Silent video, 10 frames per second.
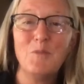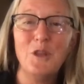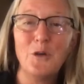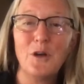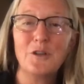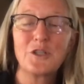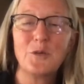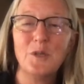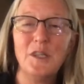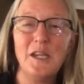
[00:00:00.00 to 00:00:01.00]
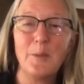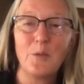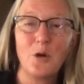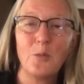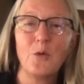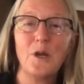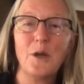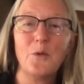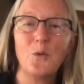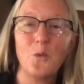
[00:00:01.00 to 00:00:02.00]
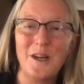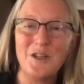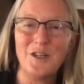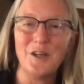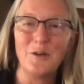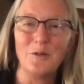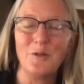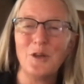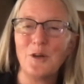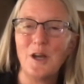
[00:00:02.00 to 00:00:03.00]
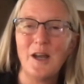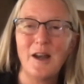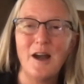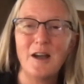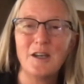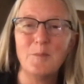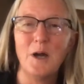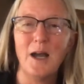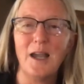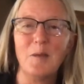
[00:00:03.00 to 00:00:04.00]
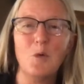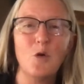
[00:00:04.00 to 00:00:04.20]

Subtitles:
they're also in the appropriate ratio. They're not occupying